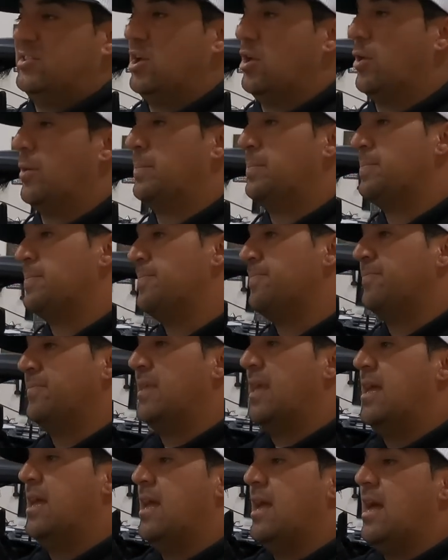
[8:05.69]
So
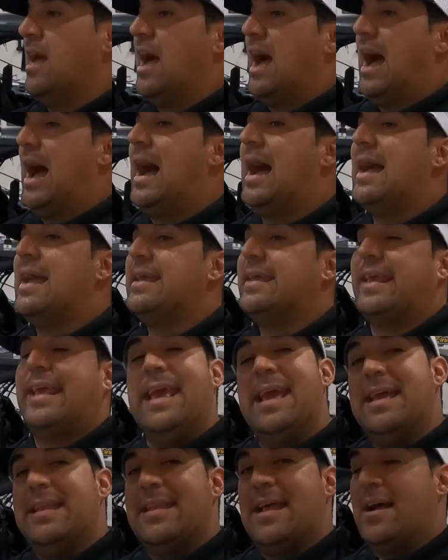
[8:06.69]
I
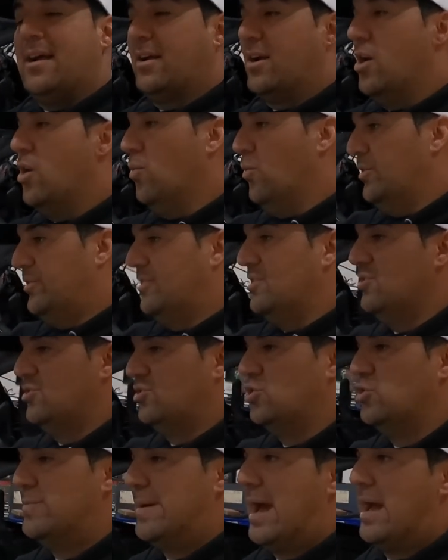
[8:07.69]
cannot go with these
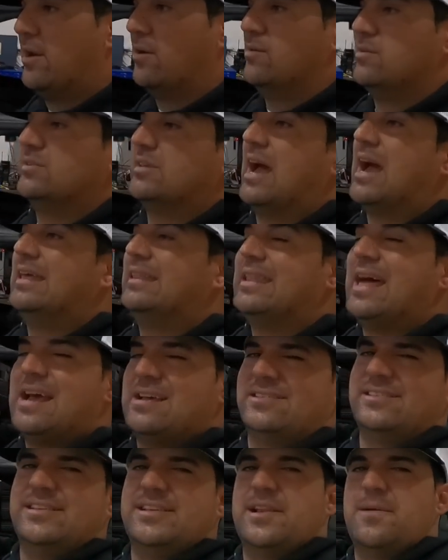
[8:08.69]
two batteries. I
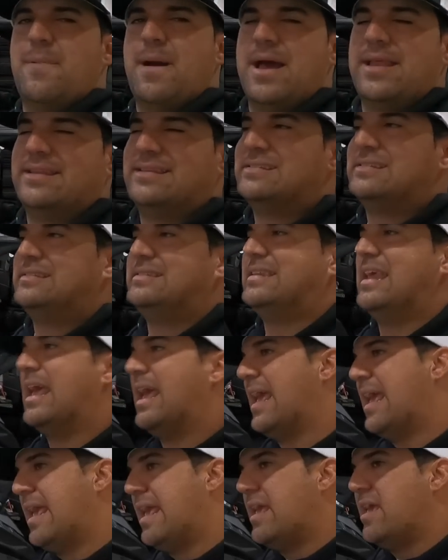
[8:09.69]
lasted about a
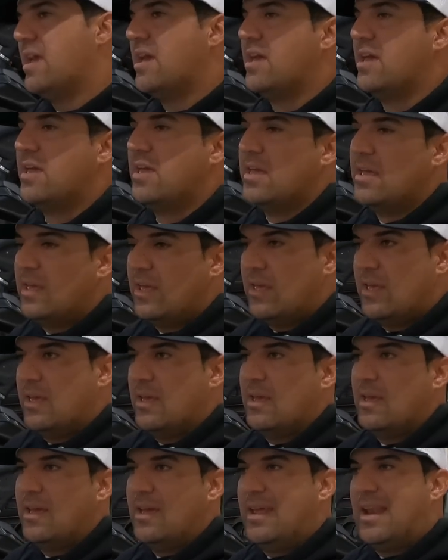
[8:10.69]
day
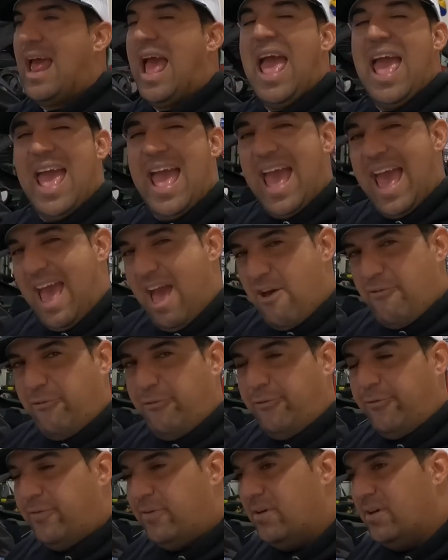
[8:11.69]
and a
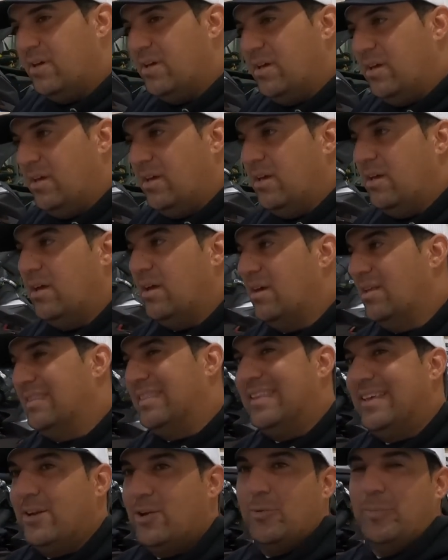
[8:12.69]
half, a
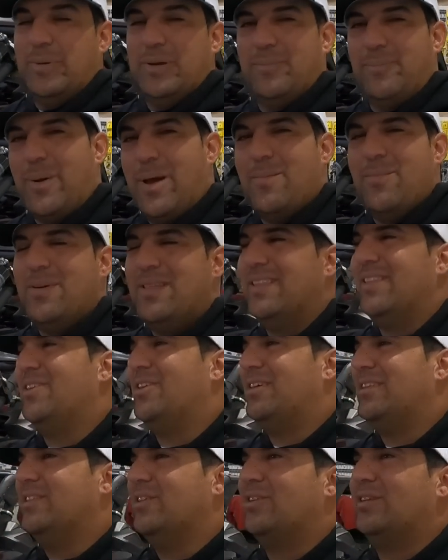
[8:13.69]
little bit, probably a
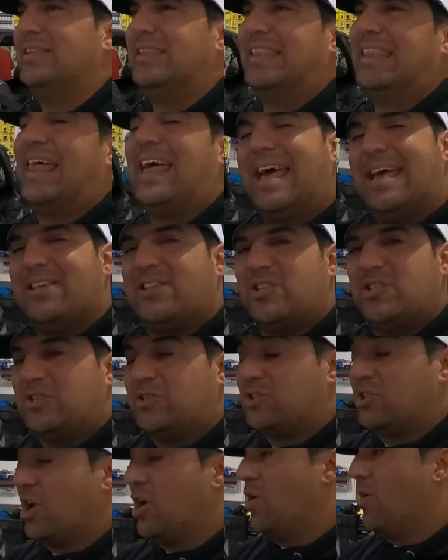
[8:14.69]
little, a little less.
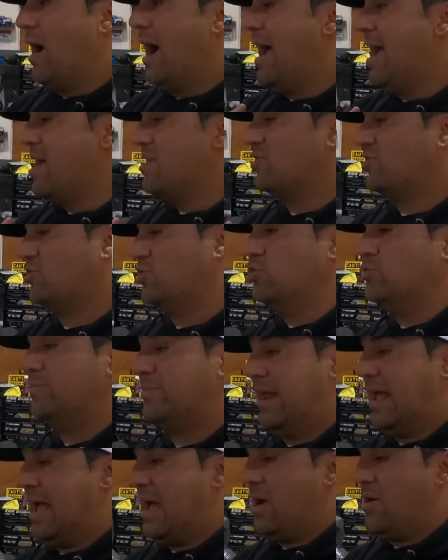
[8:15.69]
So I assume
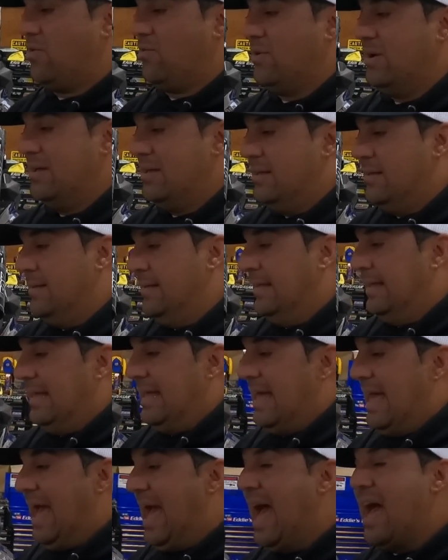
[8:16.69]
now
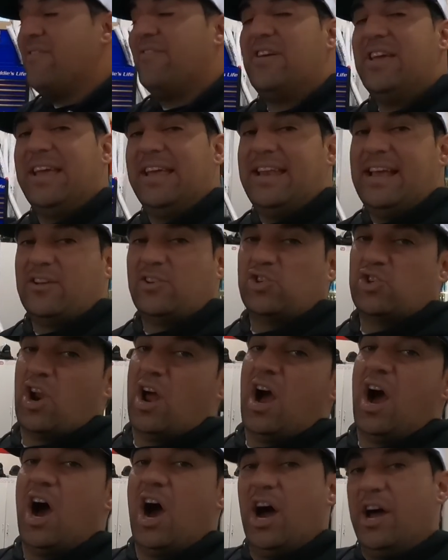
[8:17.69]
having an extra
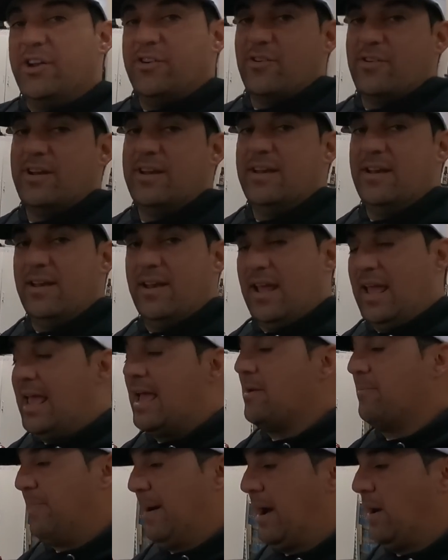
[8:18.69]
100
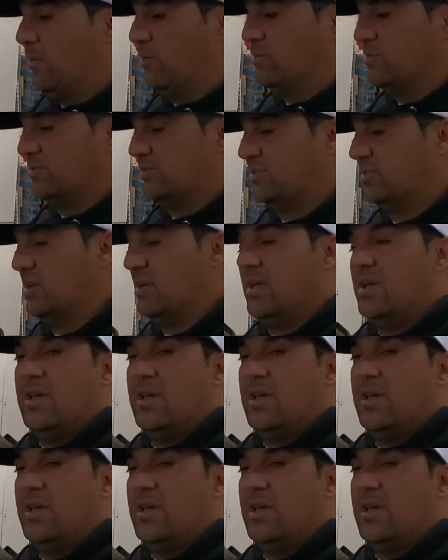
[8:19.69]
amp hours,